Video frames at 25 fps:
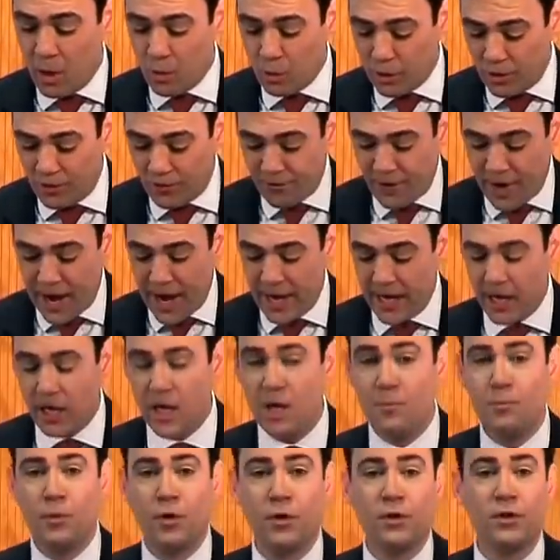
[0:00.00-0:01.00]
would
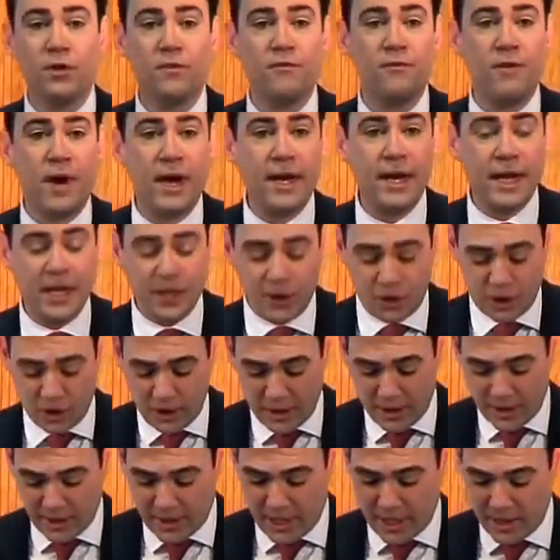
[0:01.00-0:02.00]
finally put the
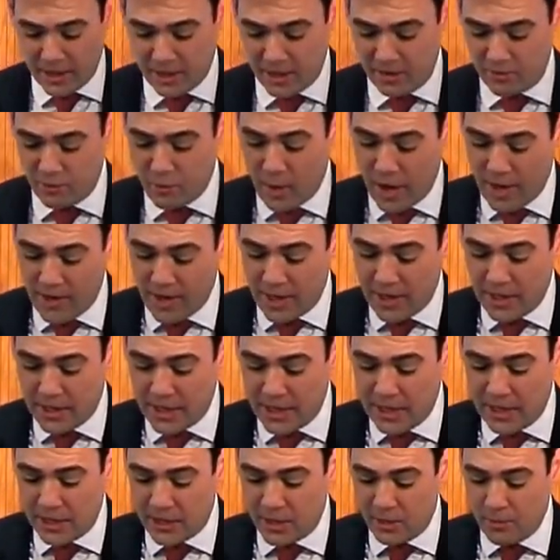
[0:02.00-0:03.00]
financial incentives where they
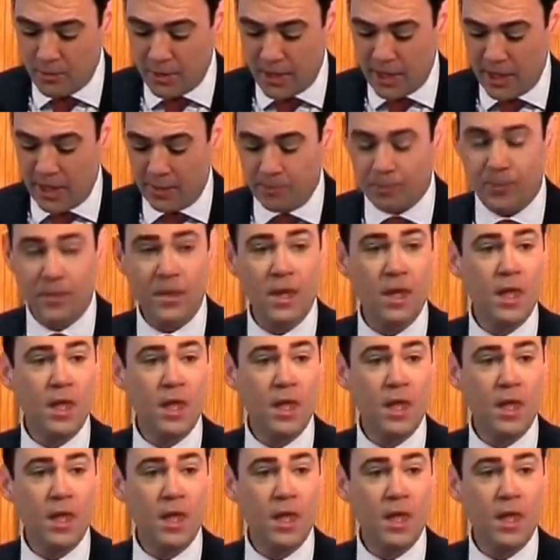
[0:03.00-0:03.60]
need to be.